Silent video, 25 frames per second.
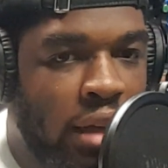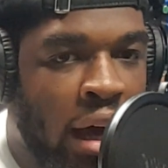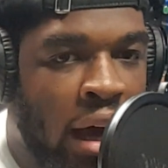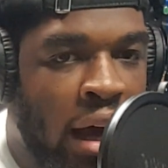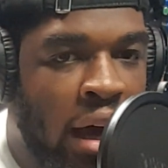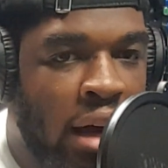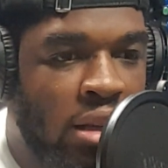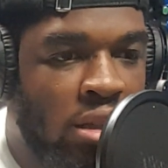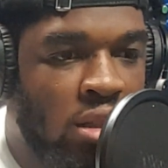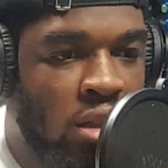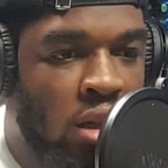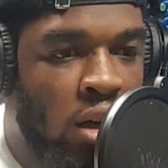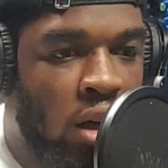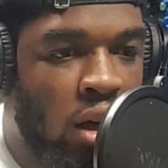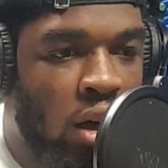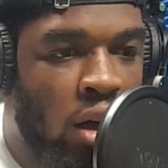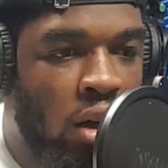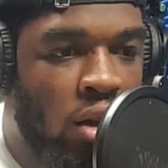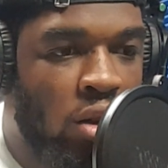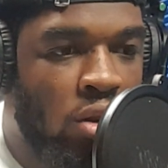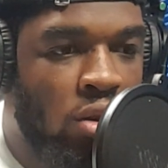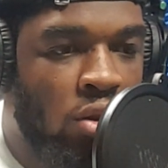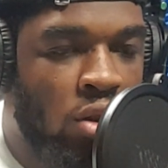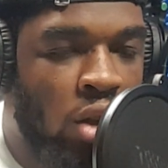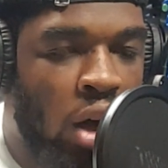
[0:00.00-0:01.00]
as
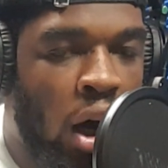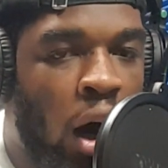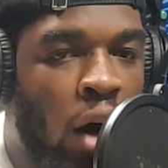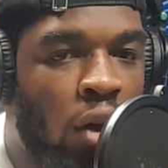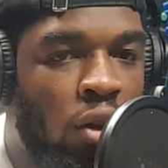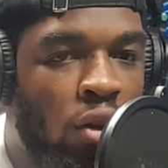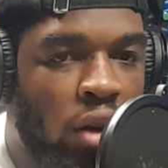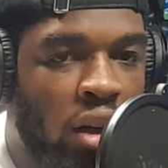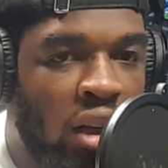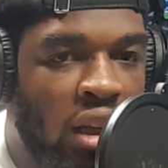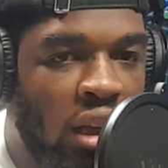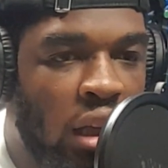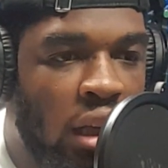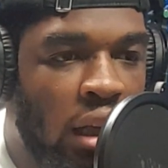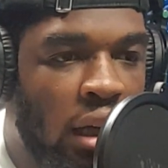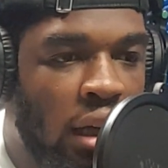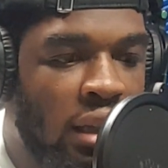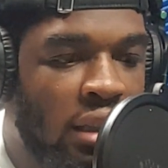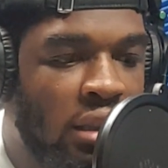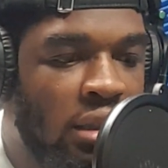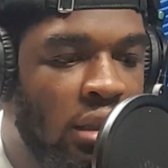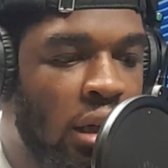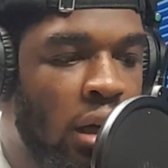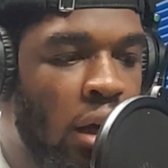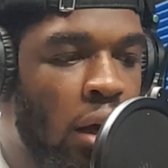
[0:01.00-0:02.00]
the other
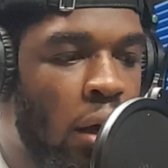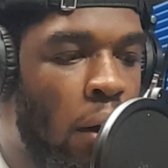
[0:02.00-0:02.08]
killings.